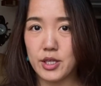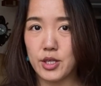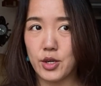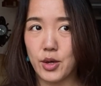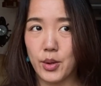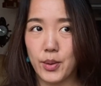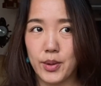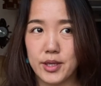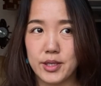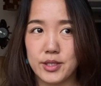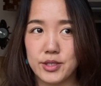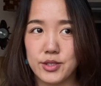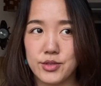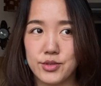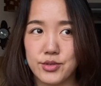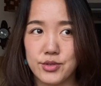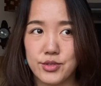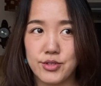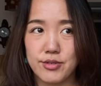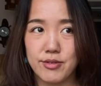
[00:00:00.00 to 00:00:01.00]
going to
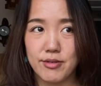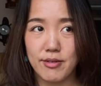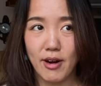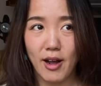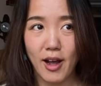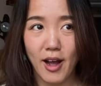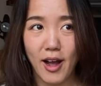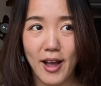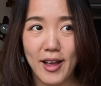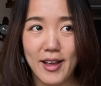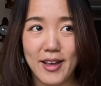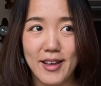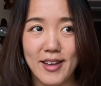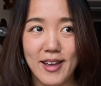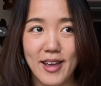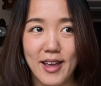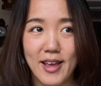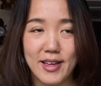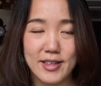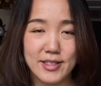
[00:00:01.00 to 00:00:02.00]
try
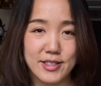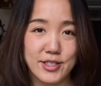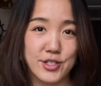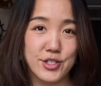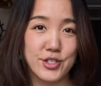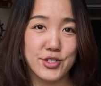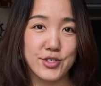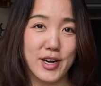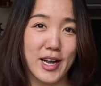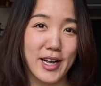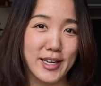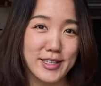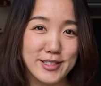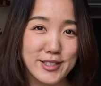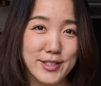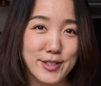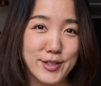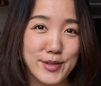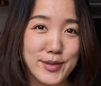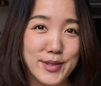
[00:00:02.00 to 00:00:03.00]
and distract
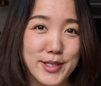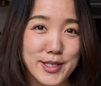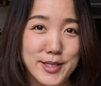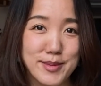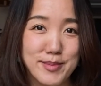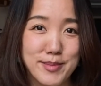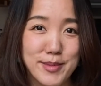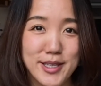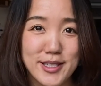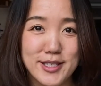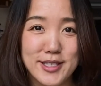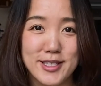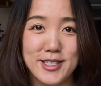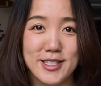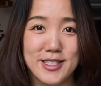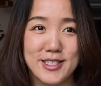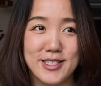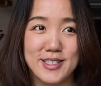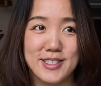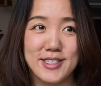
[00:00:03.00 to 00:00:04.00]
you as much
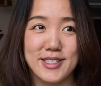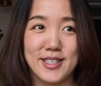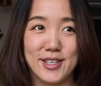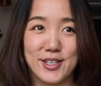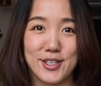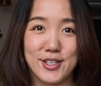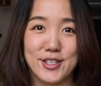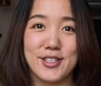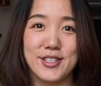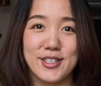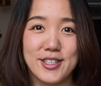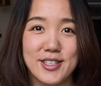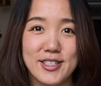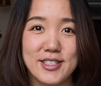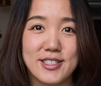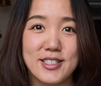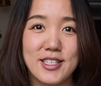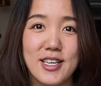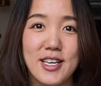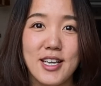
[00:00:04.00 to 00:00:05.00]
as it could.
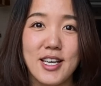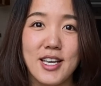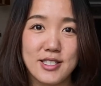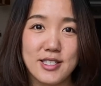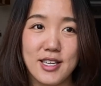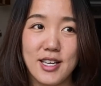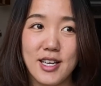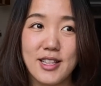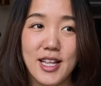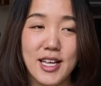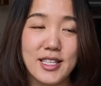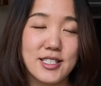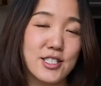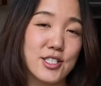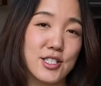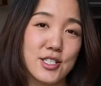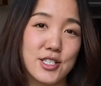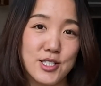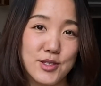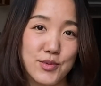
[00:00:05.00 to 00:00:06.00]
And that's
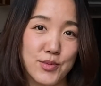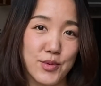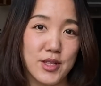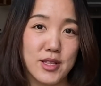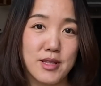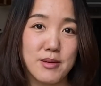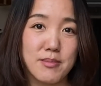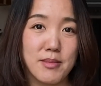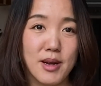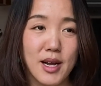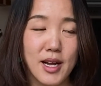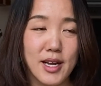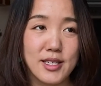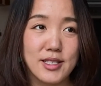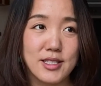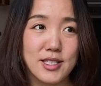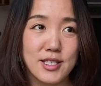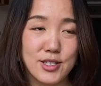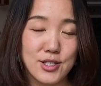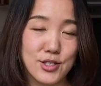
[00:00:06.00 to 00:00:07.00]
just what the mind
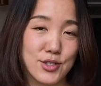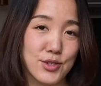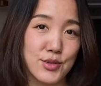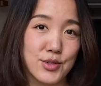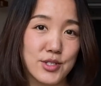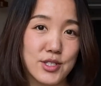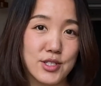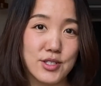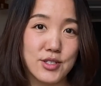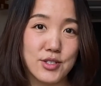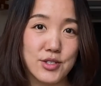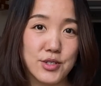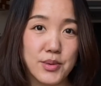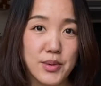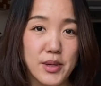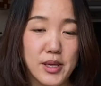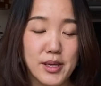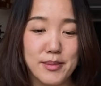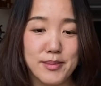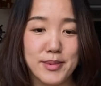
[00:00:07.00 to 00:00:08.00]
is used to
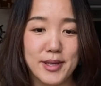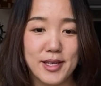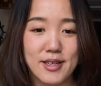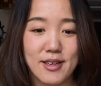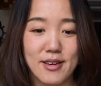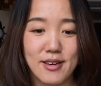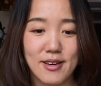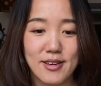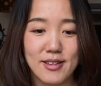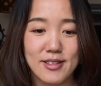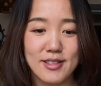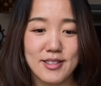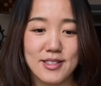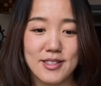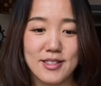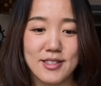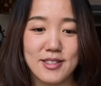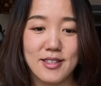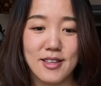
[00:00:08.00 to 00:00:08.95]
doing, because